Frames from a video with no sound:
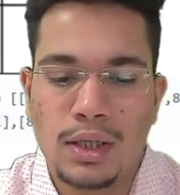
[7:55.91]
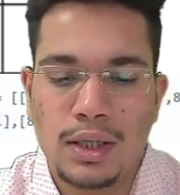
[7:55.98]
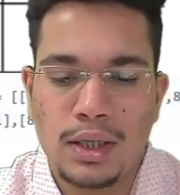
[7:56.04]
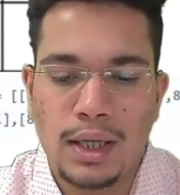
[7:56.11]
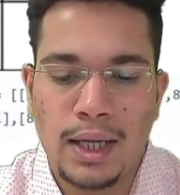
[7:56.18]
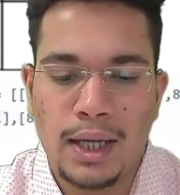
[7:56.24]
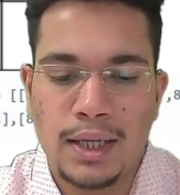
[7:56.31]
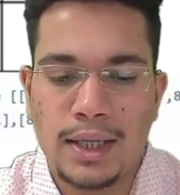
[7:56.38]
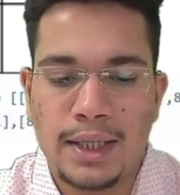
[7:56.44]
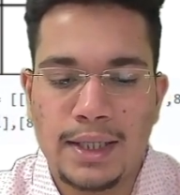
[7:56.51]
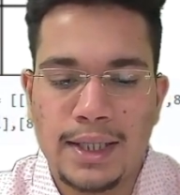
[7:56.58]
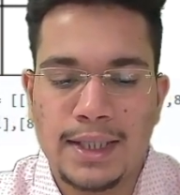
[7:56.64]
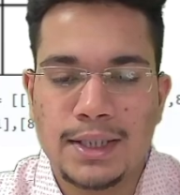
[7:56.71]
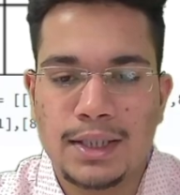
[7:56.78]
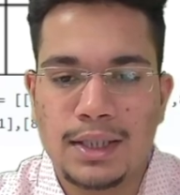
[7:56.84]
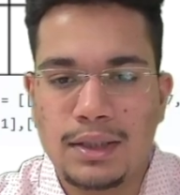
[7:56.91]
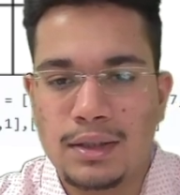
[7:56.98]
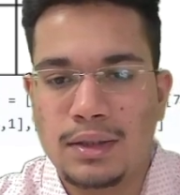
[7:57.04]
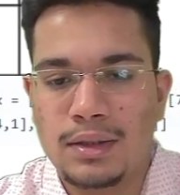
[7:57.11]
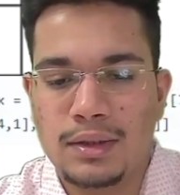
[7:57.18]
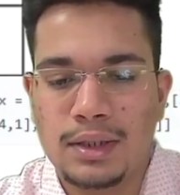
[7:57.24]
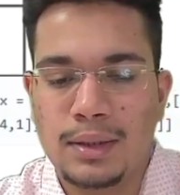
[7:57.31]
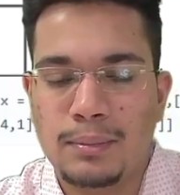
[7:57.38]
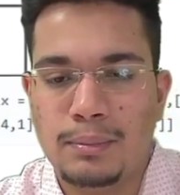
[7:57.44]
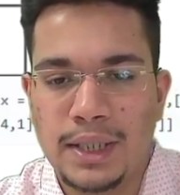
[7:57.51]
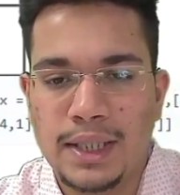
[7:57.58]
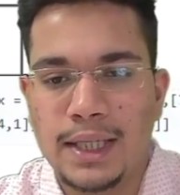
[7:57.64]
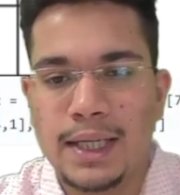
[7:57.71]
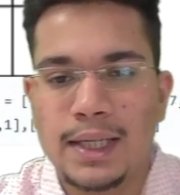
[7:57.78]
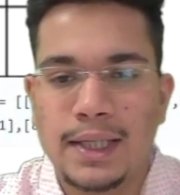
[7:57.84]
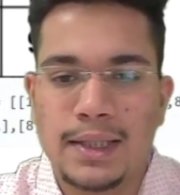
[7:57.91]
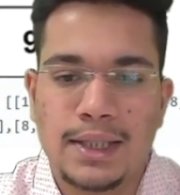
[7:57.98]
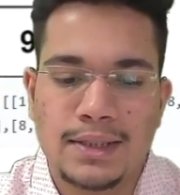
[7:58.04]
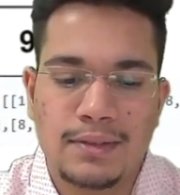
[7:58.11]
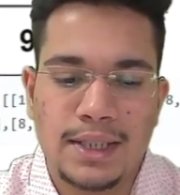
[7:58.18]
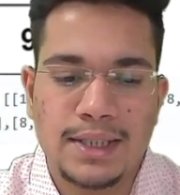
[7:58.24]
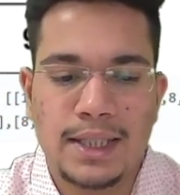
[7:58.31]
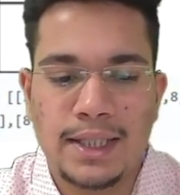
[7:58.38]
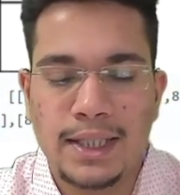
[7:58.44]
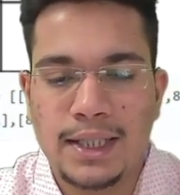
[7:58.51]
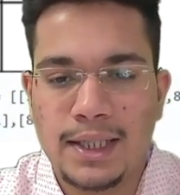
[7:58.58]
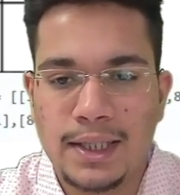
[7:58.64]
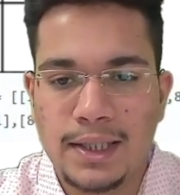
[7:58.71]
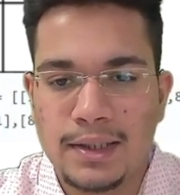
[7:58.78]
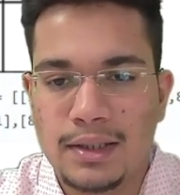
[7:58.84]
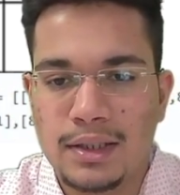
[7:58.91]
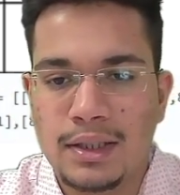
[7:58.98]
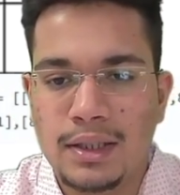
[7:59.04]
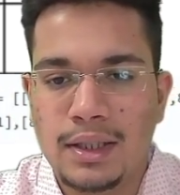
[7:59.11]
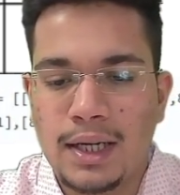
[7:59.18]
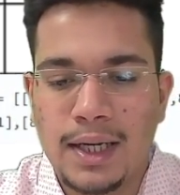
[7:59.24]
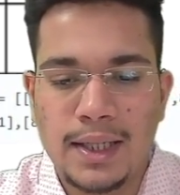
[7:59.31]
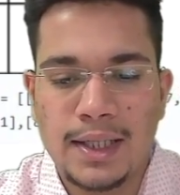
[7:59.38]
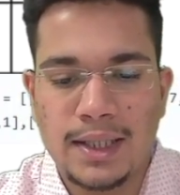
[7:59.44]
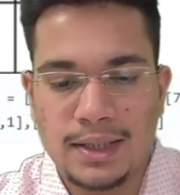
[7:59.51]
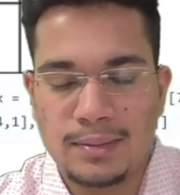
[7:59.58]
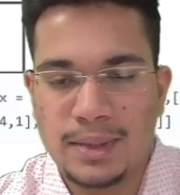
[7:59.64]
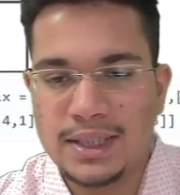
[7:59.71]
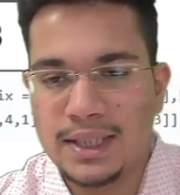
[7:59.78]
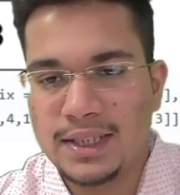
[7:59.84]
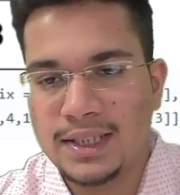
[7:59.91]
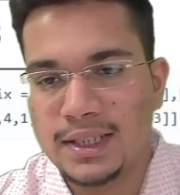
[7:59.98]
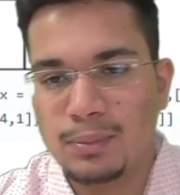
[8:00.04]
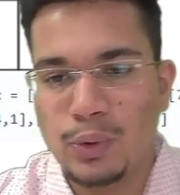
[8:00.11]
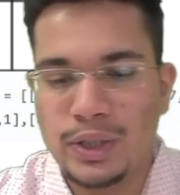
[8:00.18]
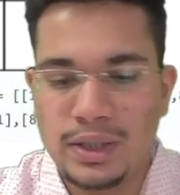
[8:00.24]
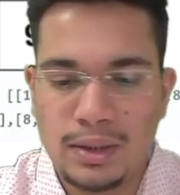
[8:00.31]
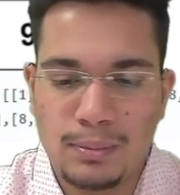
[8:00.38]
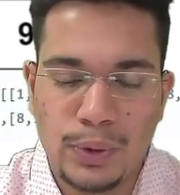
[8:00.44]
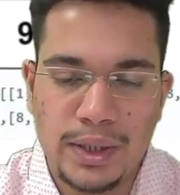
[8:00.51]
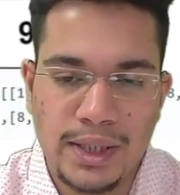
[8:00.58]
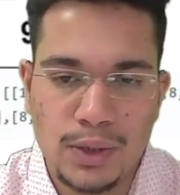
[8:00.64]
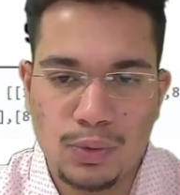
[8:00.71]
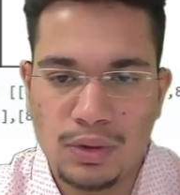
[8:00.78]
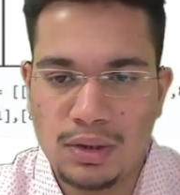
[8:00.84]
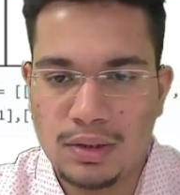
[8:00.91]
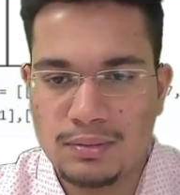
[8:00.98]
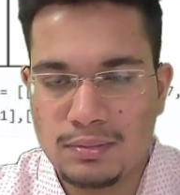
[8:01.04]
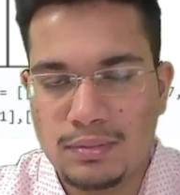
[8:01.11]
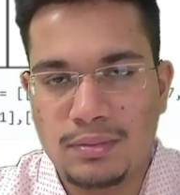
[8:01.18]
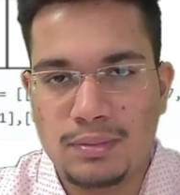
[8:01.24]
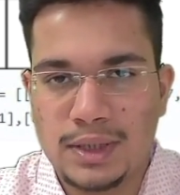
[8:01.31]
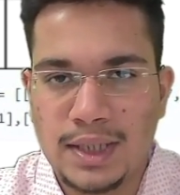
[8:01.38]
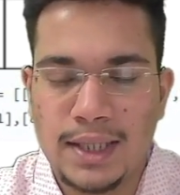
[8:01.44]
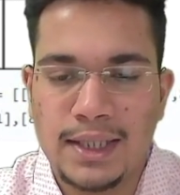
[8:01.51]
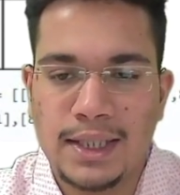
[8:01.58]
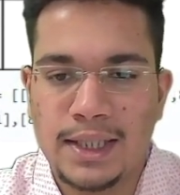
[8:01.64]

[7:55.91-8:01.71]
and it takes the beginning iterator as well as the ending iterator. Iterator is basically just a pointer pointing to a starting and